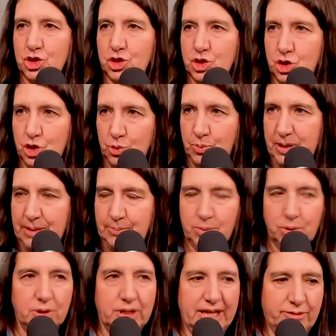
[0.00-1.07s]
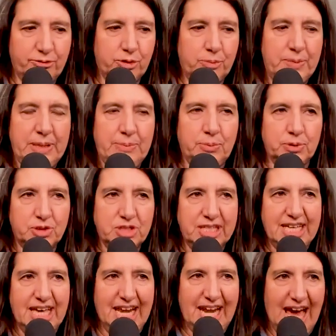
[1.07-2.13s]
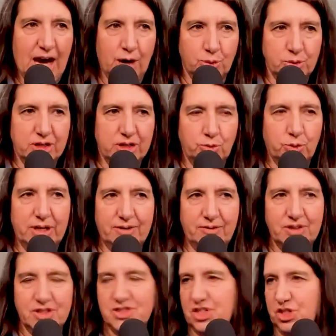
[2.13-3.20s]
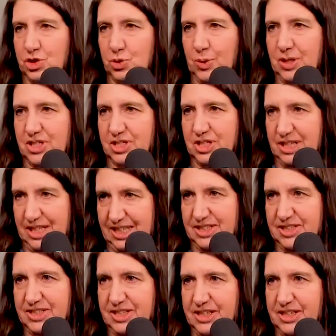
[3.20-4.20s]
to people and for people to get out of whatever the situation is.